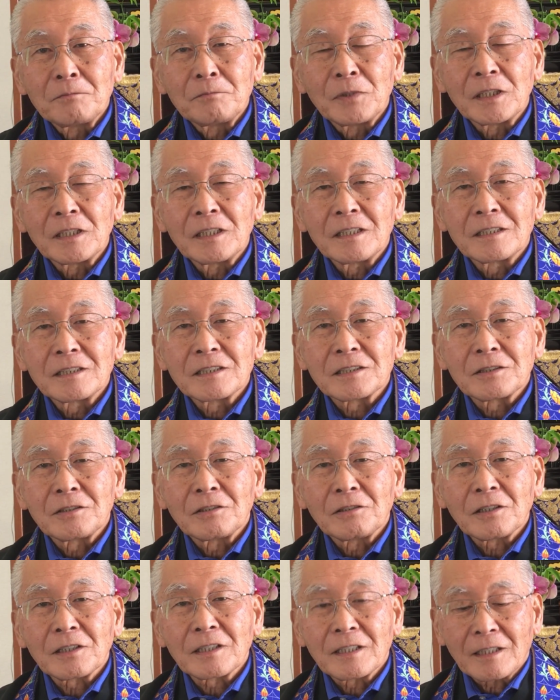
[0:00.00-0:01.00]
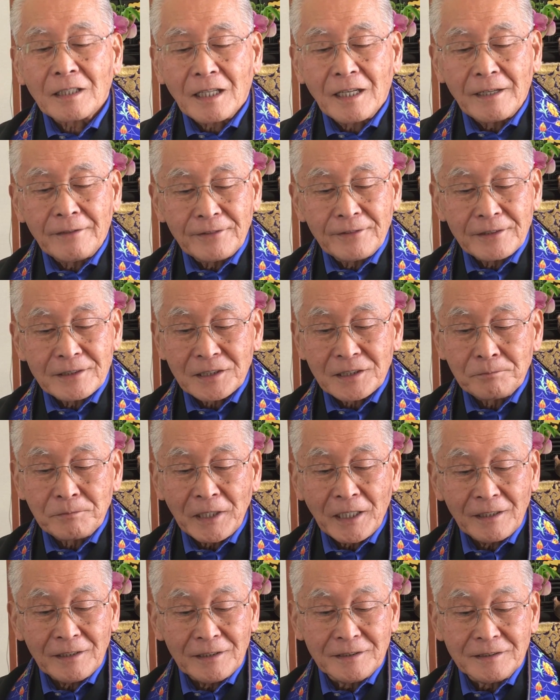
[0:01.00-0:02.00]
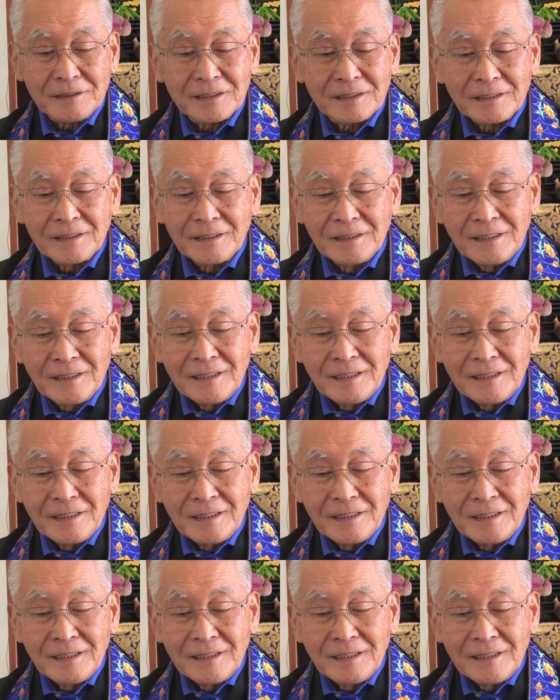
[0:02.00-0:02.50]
but it is to look at life as a balance.